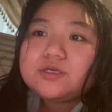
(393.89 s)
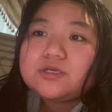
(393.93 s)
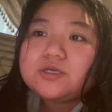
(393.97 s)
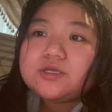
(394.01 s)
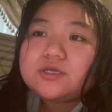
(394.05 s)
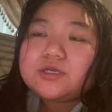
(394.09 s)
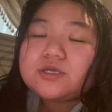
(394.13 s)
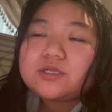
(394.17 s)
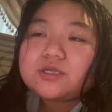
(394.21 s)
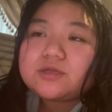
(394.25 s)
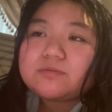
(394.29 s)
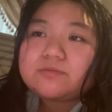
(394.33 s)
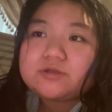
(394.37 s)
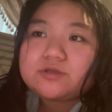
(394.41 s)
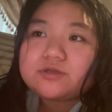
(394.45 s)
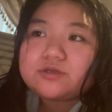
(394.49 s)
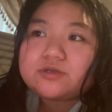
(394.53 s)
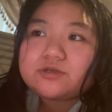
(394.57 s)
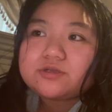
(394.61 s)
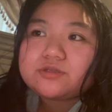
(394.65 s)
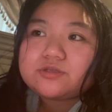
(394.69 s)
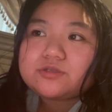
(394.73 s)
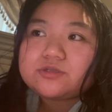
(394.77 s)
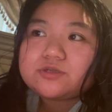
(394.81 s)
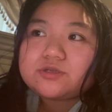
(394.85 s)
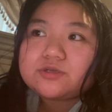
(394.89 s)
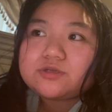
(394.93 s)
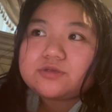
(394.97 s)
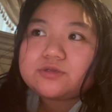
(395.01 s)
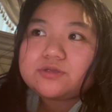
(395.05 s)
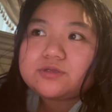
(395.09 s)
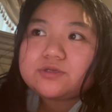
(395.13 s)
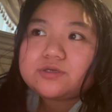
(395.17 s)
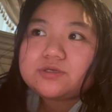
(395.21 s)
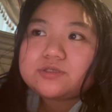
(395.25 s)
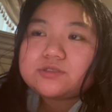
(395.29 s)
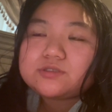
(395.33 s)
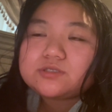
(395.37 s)
And I'm not going to tell
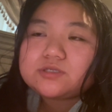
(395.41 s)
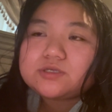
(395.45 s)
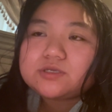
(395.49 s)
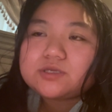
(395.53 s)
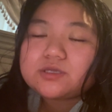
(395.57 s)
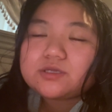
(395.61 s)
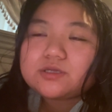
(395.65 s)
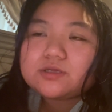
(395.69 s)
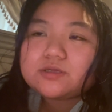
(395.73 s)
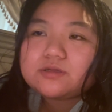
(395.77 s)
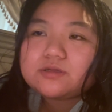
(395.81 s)
you guys, like,